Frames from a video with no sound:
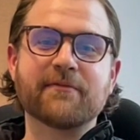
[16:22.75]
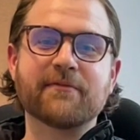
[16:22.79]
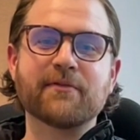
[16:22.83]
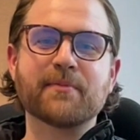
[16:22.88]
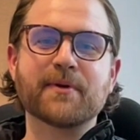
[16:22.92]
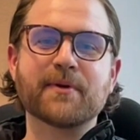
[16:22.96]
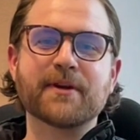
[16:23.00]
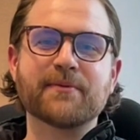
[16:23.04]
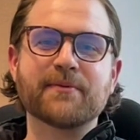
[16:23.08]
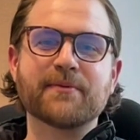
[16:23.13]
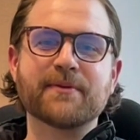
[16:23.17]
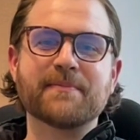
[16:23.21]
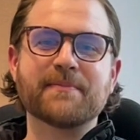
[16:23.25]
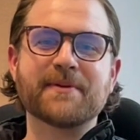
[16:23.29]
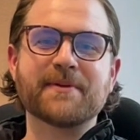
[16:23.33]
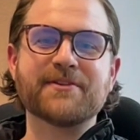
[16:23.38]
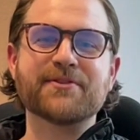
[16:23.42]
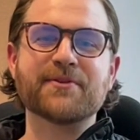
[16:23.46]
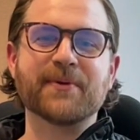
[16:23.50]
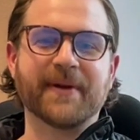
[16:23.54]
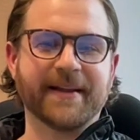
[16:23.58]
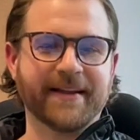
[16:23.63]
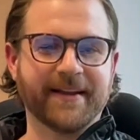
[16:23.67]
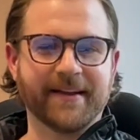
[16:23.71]
everybody would be
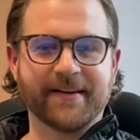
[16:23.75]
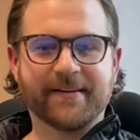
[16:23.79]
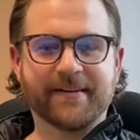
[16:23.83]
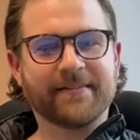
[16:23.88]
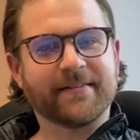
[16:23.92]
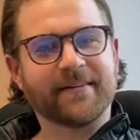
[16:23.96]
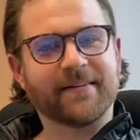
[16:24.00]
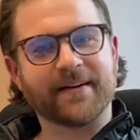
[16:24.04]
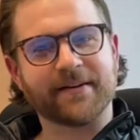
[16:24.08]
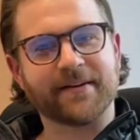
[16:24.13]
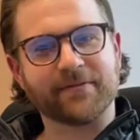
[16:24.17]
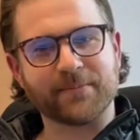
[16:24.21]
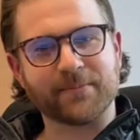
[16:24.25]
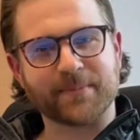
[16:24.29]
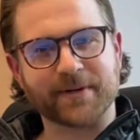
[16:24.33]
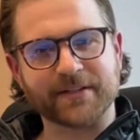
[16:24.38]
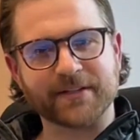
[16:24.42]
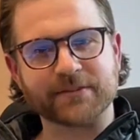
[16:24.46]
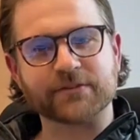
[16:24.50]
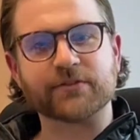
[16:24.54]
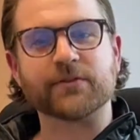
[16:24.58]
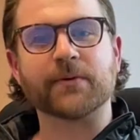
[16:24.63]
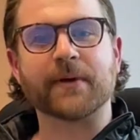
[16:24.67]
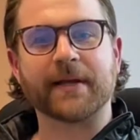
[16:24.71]
doing it. Not
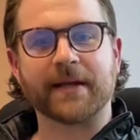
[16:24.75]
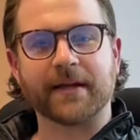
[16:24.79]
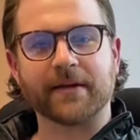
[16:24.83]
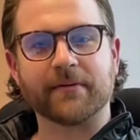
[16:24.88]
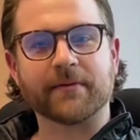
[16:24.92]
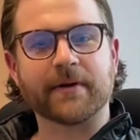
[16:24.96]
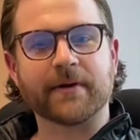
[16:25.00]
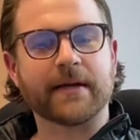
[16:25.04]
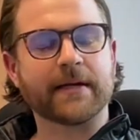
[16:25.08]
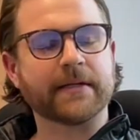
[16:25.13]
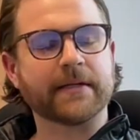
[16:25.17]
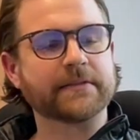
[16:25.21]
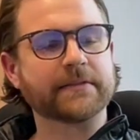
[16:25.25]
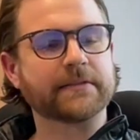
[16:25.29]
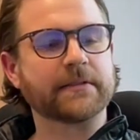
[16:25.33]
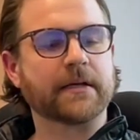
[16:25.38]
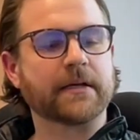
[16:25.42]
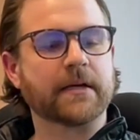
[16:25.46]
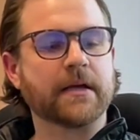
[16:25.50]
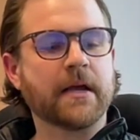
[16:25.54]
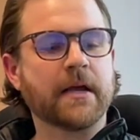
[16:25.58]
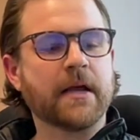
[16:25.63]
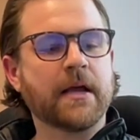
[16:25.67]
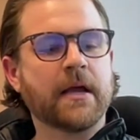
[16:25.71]
everybody's doing it, right? It's
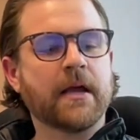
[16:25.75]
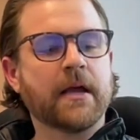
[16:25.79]
a